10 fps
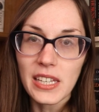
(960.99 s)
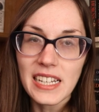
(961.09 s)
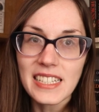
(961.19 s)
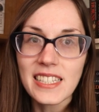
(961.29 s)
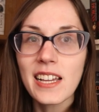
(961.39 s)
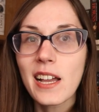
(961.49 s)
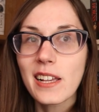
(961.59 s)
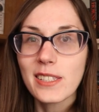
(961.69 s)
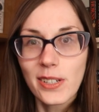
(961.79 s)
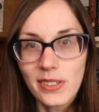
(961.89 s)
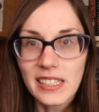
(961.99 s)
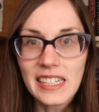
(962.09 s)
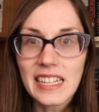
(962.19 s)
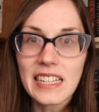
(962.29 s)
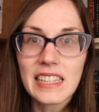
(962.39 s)
things.
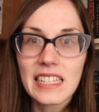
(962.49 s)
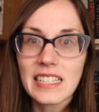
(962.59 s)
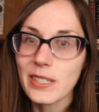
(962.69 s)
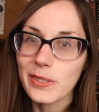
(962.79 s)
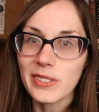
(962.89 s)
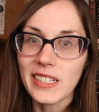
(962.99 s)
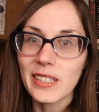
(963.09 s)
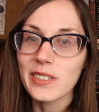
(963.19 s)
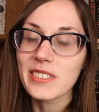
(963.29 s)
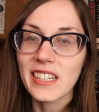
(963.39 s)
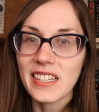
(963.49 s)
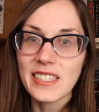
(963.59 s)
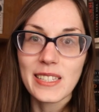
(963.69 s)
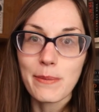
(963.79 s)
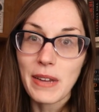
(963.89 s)
Certainly, the serial killer
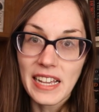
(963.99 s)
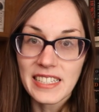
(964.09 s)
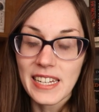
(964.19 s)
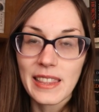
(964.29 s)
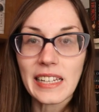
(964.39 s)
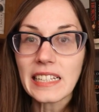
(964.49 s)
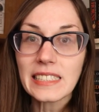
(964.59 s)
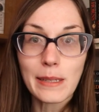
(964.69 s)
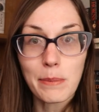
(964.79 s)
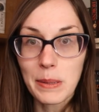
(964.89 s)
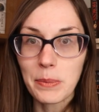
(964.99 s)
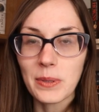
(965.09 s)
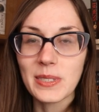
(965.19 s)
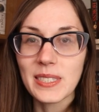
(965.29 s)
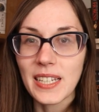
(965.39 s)
does some nasty things and
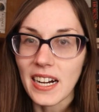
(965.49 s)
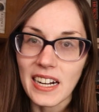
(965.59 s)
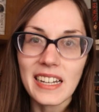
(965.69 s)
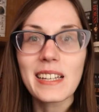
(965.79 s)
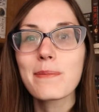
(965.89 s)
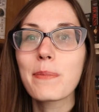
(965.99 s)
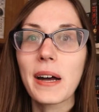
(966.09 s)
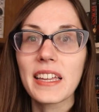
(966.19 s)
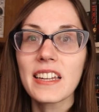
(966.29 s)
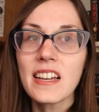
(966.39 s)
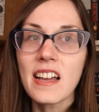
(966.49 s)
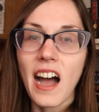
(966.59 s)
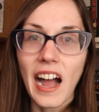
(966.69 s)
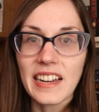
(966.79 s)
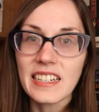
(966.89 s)
people die, but
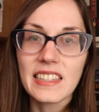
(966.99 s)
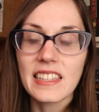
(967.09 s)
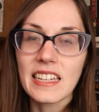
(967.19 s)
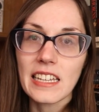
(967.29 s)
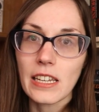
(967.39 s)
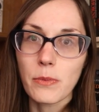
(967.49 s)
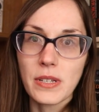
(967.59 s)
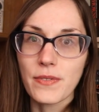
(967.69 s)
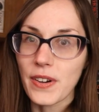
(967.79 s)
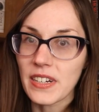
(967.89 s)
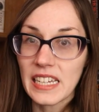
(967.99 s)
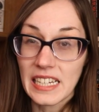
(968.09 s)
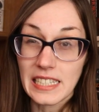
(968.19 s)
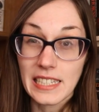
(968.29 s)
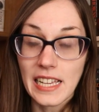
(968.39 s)
I didn't think it was very
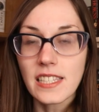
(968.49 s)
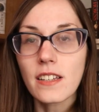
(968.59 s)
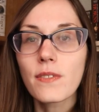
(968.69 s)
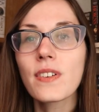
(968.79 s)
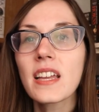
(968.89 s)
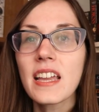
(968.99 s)
excessive.